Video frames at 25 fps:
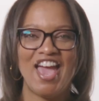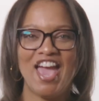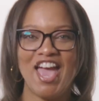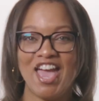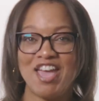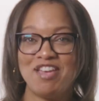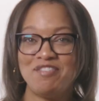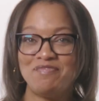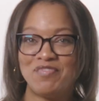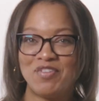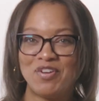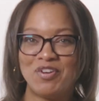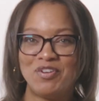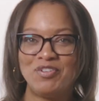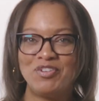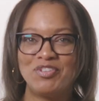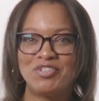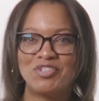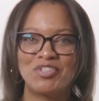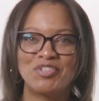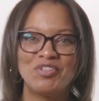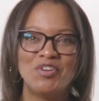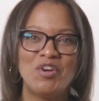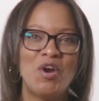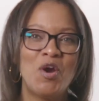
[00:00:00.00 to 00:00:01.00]
Hey
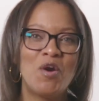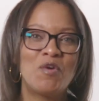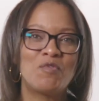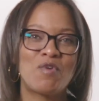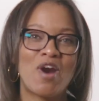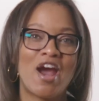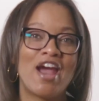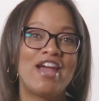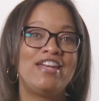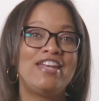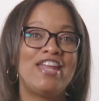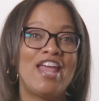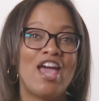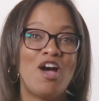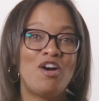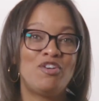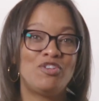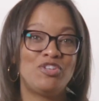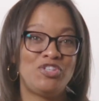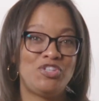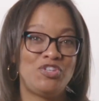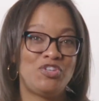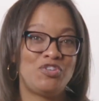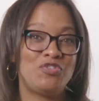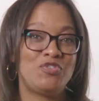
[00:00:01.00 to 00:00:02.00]
folks, right now
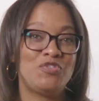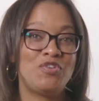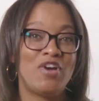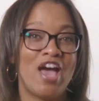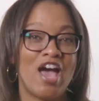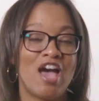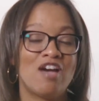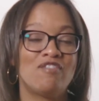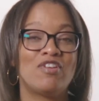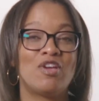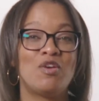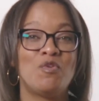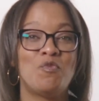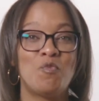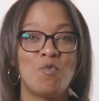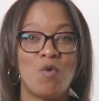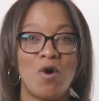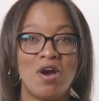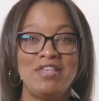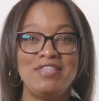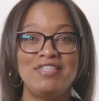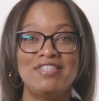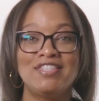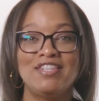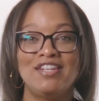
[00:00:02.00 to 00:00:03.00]
you have a
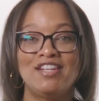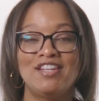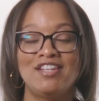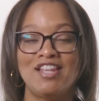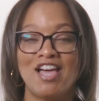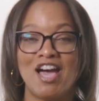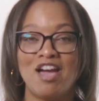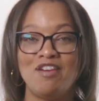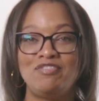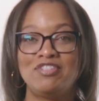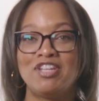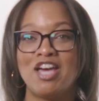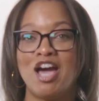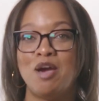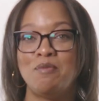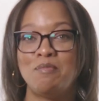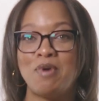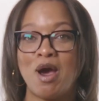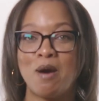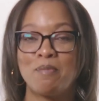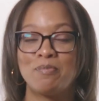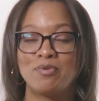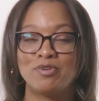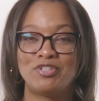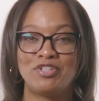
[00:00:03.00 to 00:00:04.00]
once in a lifetime
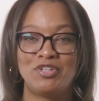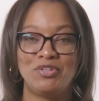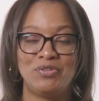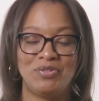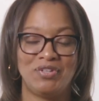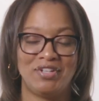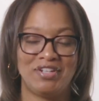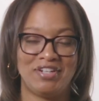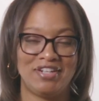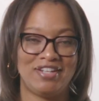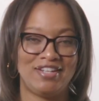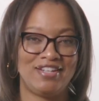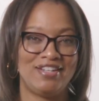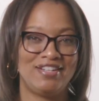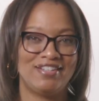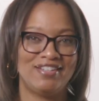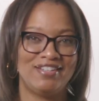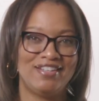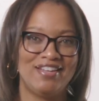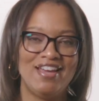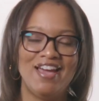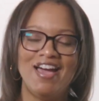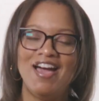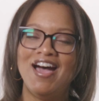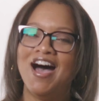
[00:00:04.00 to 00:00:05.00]
opportunity.
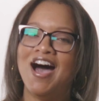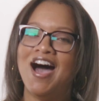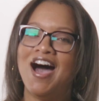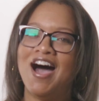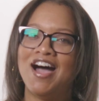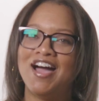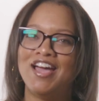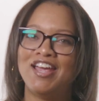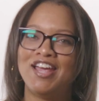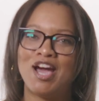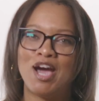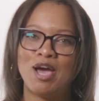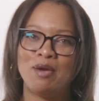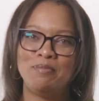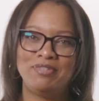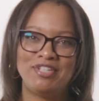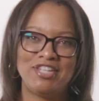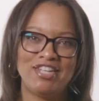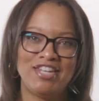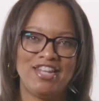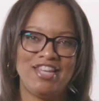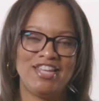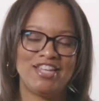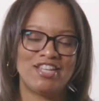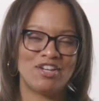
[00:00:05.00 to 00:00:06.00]
Hi, I'm
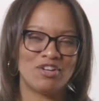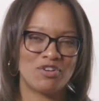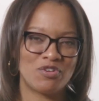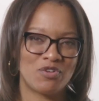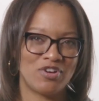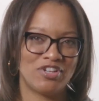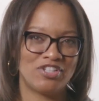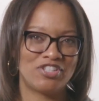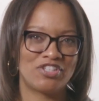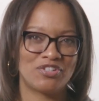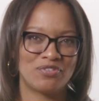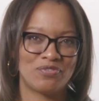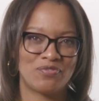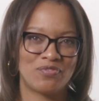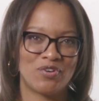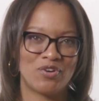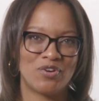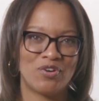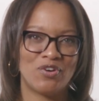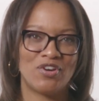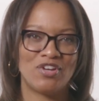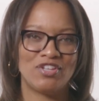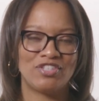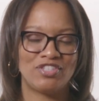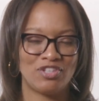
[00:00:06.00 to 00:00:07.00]
Tanika
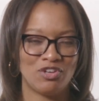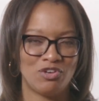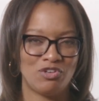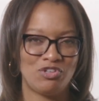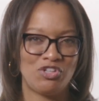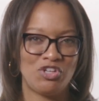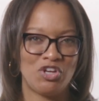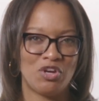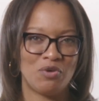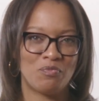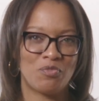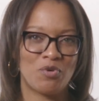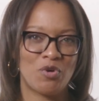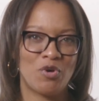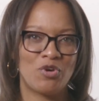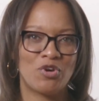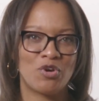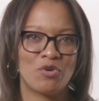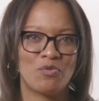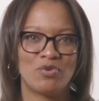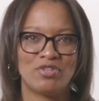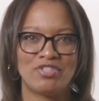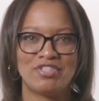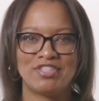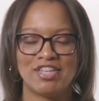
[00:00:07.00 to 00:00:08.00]
Christopher, Associate
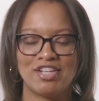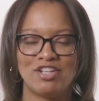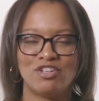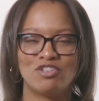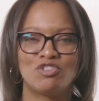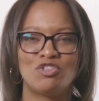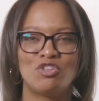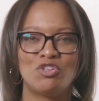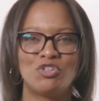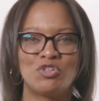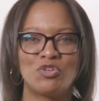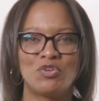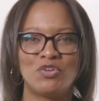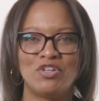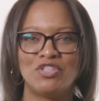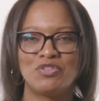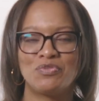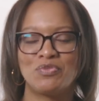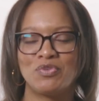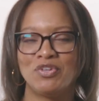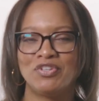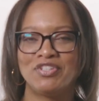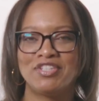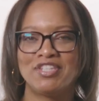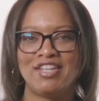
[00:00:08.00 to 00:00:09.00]
Broker with Signature
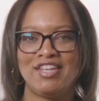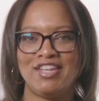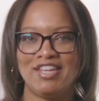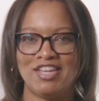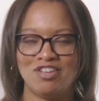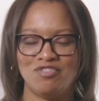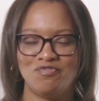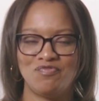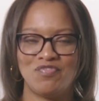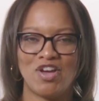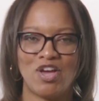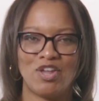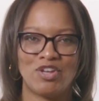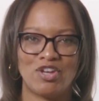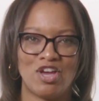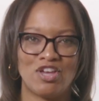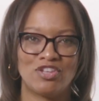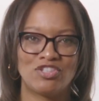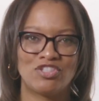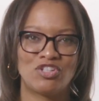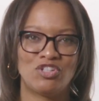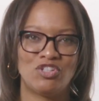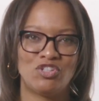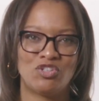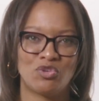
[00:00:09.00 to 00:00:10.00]
Choice Realty in
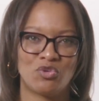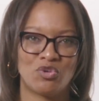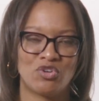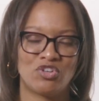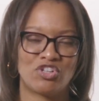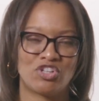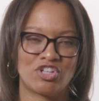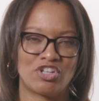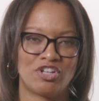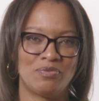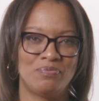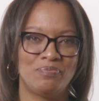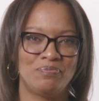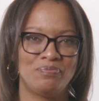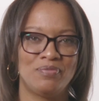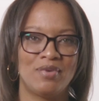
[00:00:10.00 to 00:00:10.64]
Valdosta, Georgia.